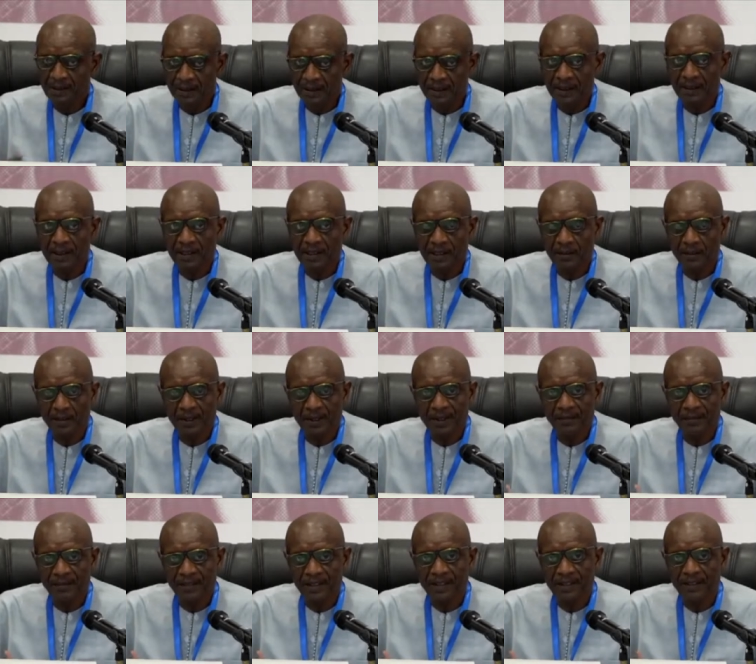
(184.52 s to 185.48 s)
is, one
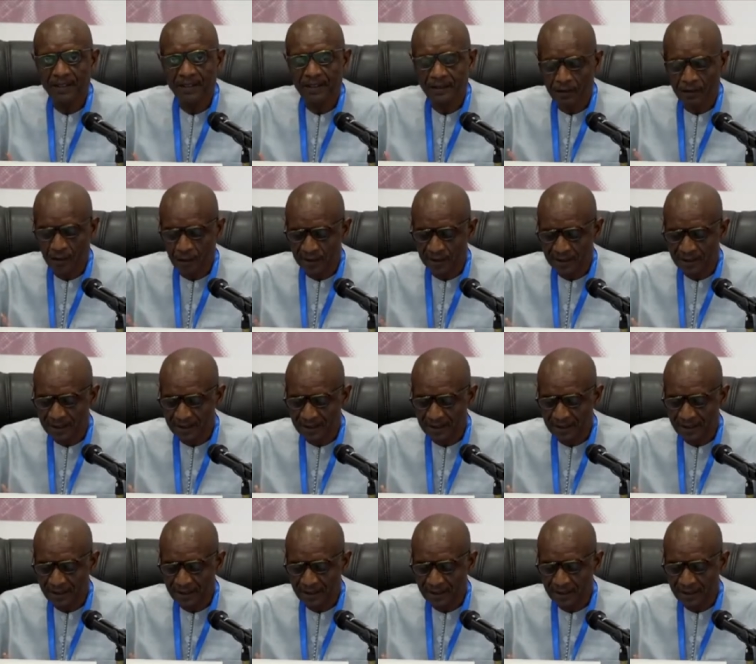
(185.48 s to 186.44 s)
finds Eurocentric
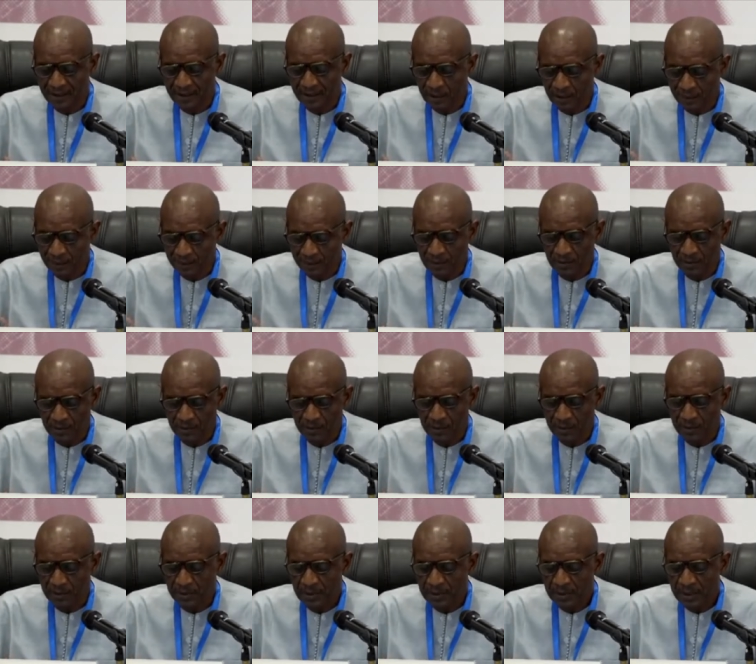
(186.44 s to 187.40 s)
assumptions
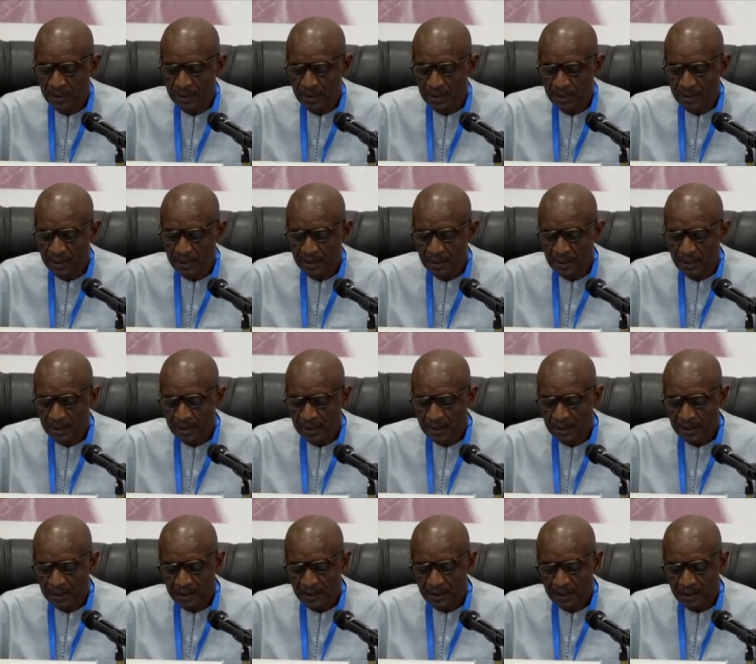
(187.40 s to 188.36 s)

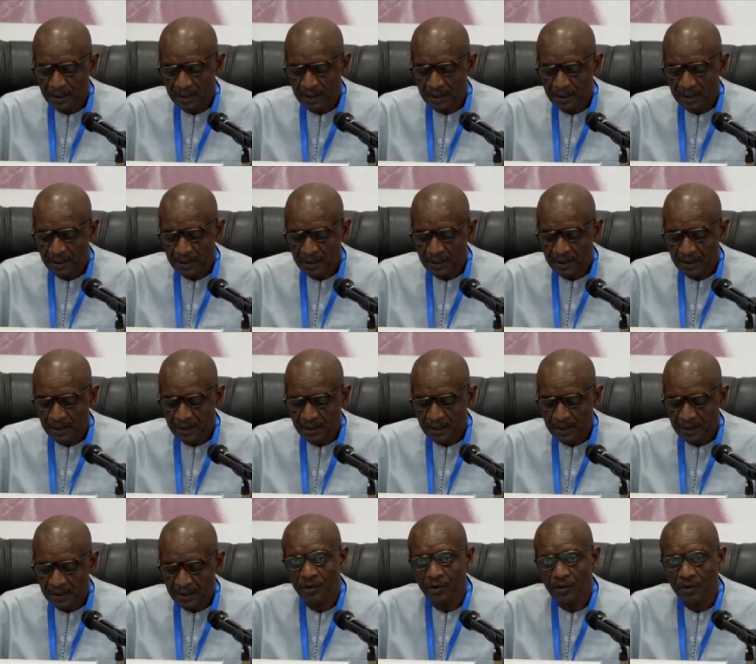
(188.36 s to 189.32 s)
uh,
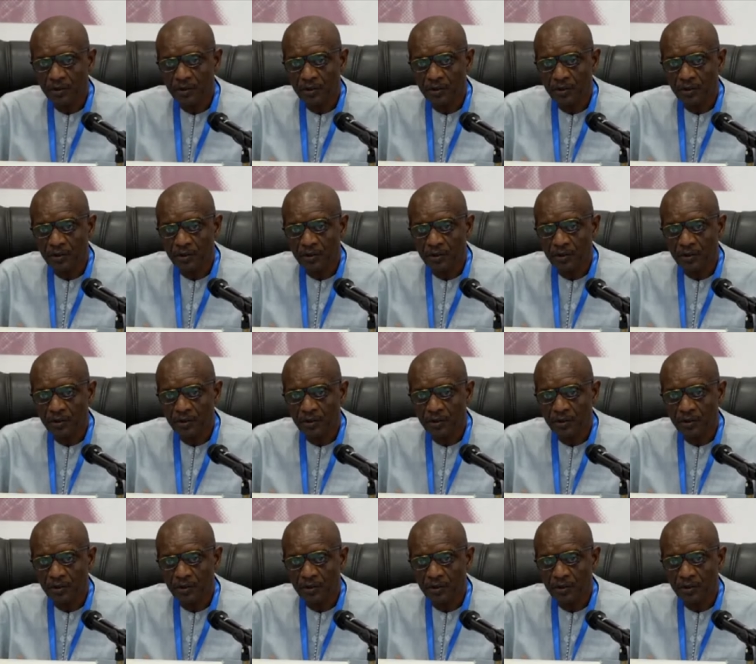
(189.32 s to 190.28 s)
consciously or
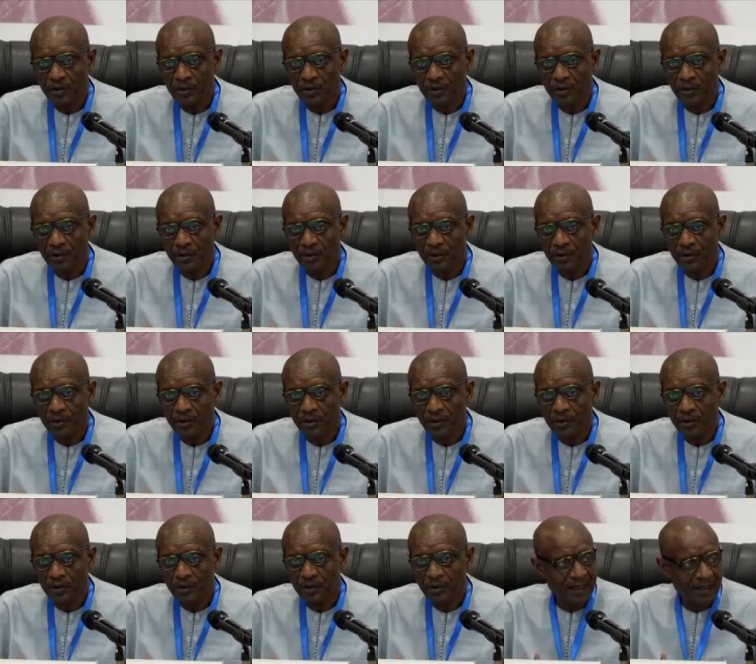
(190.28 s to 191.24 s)
subconsciously in the
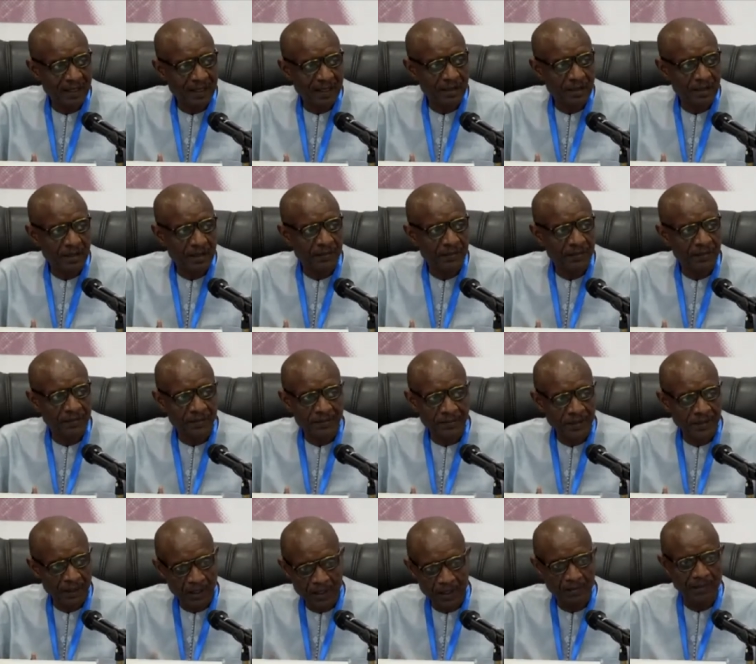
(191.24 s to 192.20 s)
writings of a
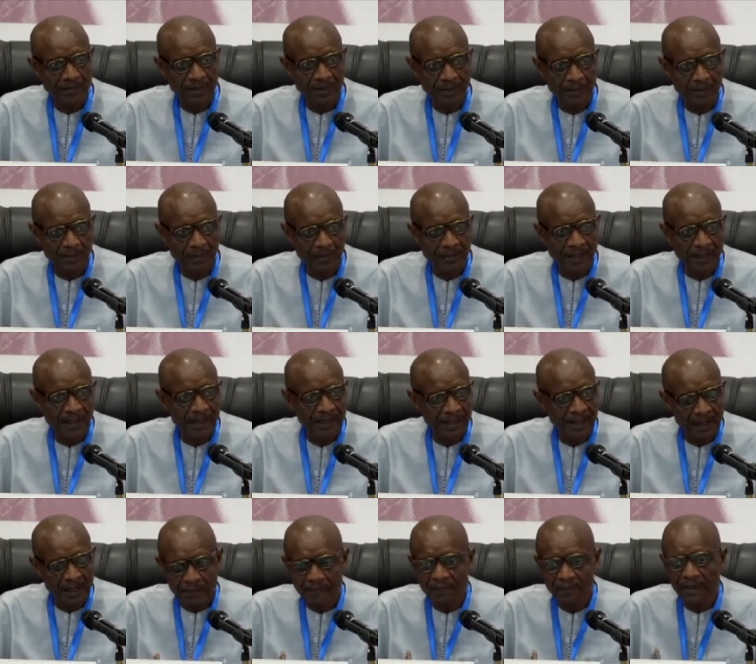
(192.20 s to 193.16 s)
lot of people by
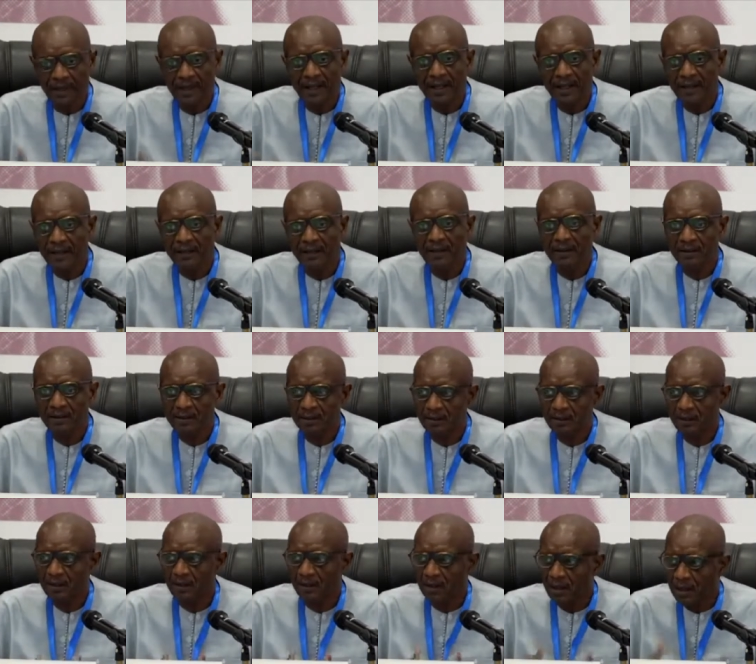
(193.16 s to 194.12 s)
advocates,
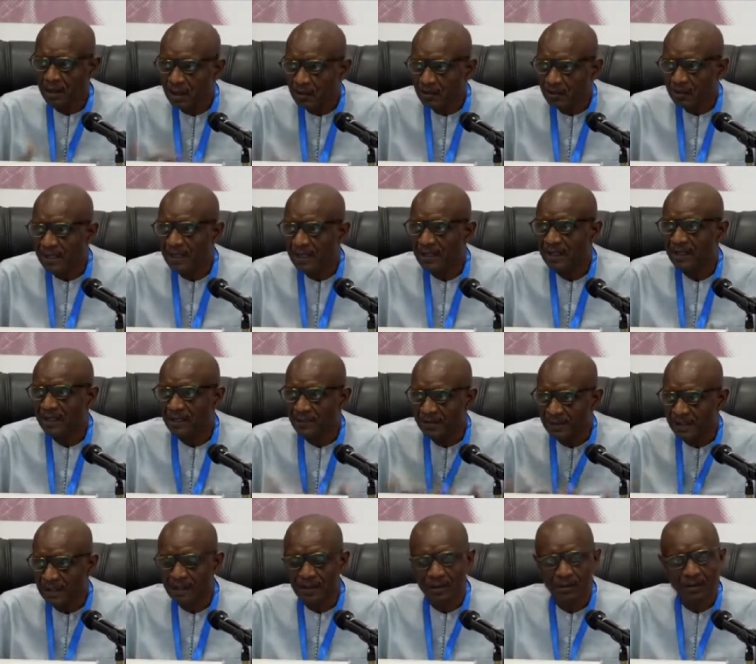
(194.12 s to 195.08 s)
outright
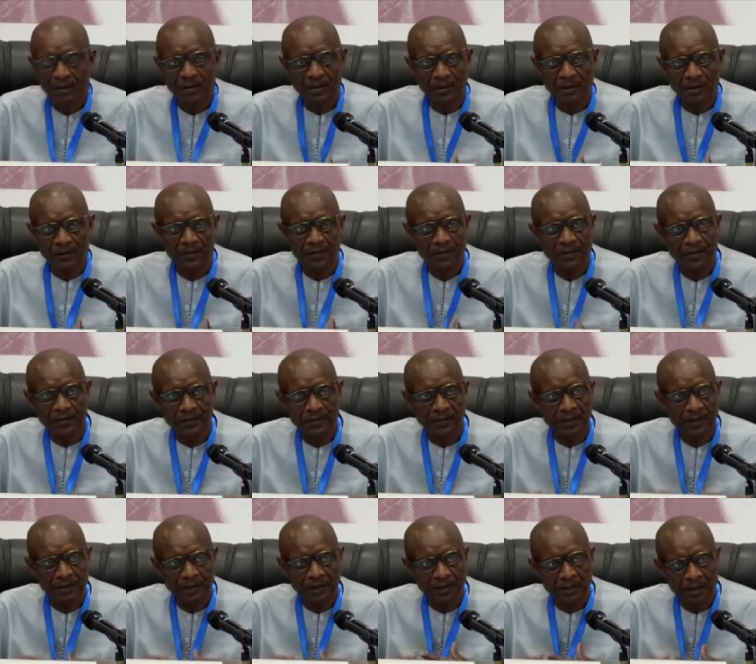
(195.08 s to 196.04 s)
defendants of uh,
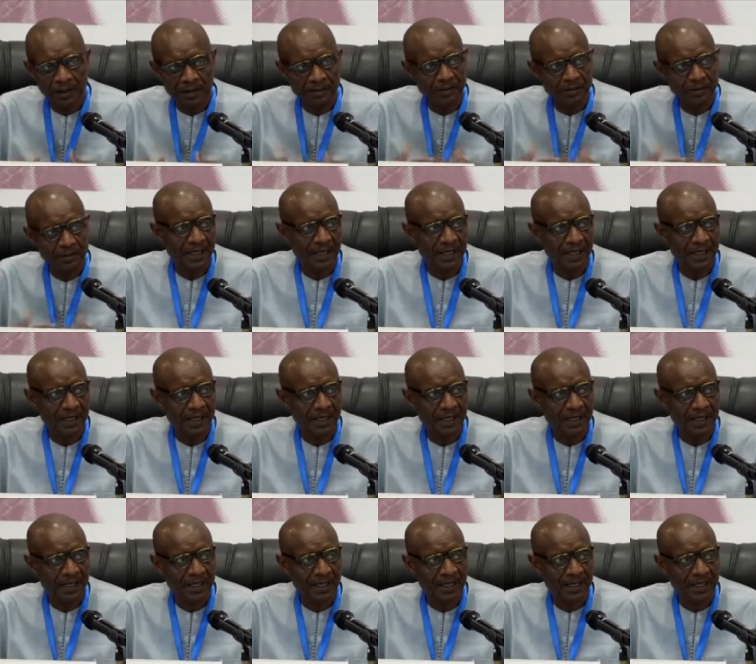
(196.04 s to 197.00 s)
you know, imperialist
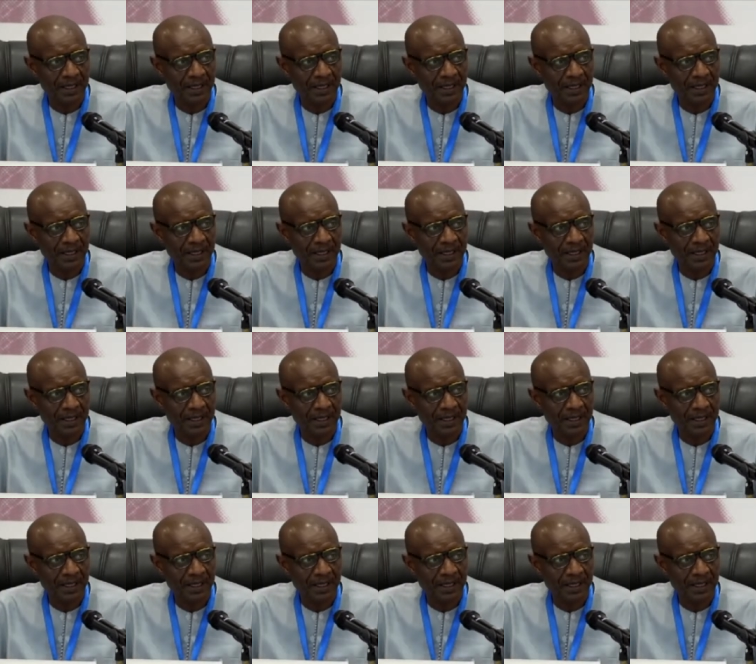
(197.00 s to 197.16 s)
positions,